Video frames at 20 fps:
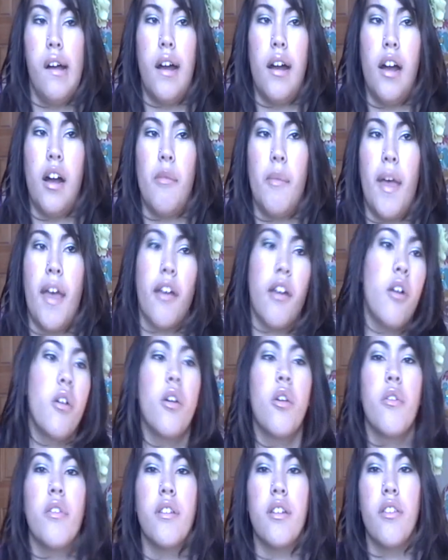Echo
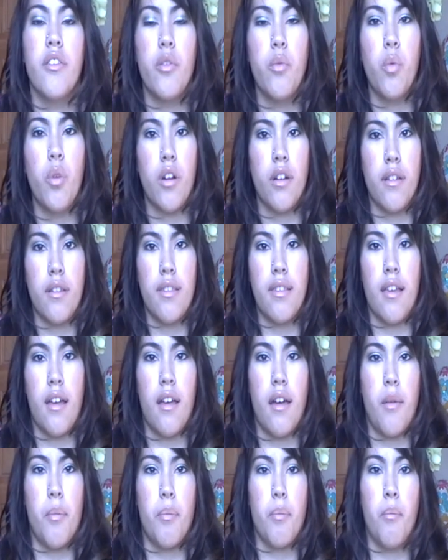goes into the woods.
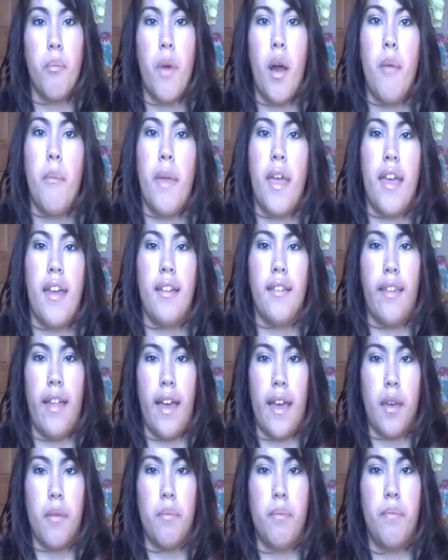A man,
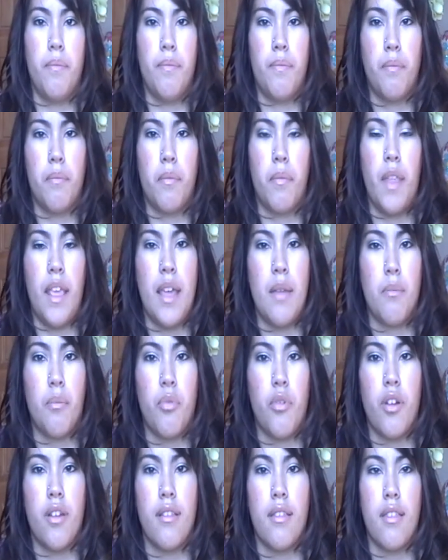like,
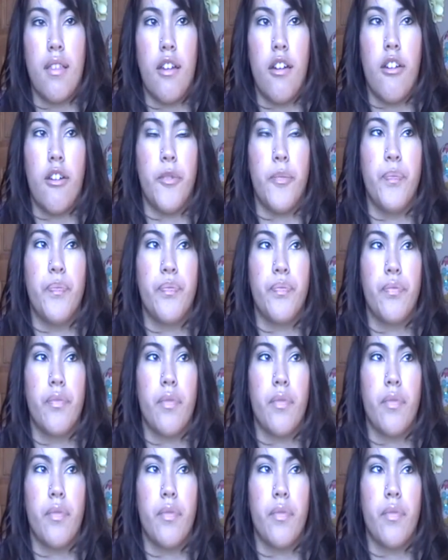imprints, or